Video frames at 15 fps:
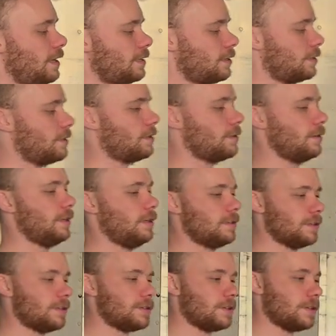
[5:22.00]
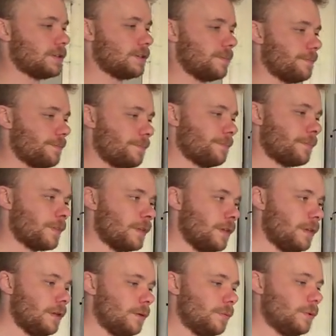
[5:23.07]
heads in this system.
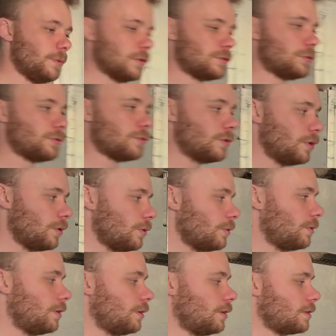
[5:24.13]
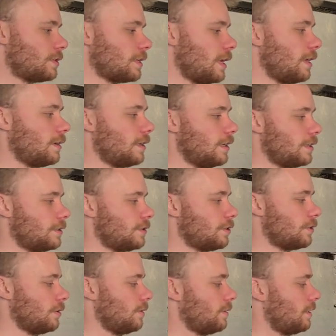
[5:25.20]
We want to grow the salad heads
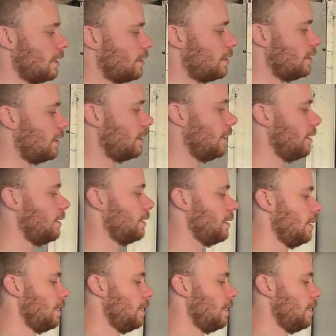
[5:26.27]
so that they